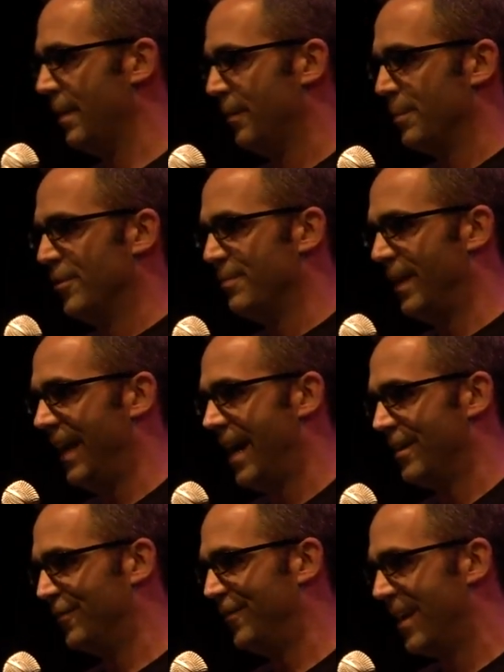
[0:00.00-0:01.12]
able to move my
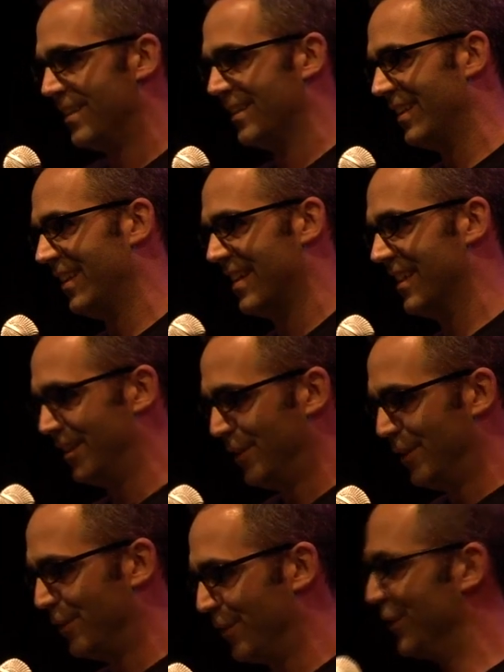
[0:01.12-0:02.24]
hand as fast as I could
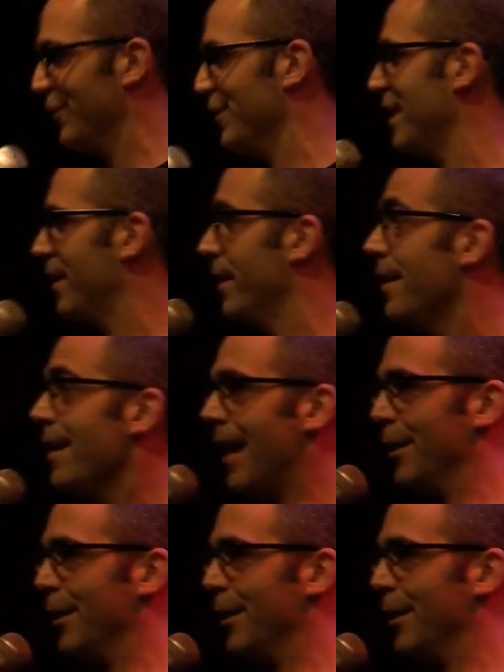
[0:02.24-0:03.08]
over the surface area,